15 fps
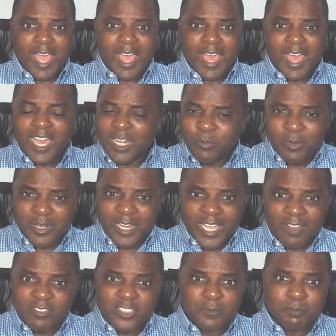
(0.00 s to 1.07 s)
I don't want to
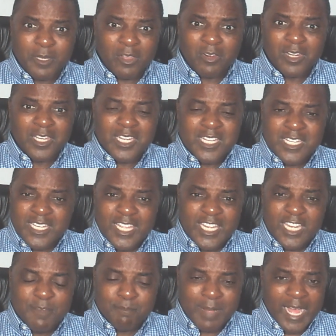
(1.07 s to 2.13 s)
have this beggarly,
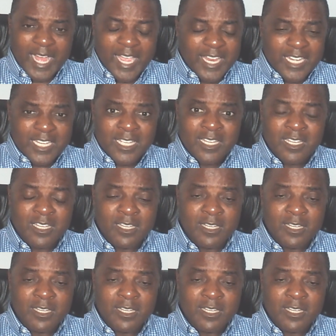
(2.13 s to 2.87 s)
needy mind.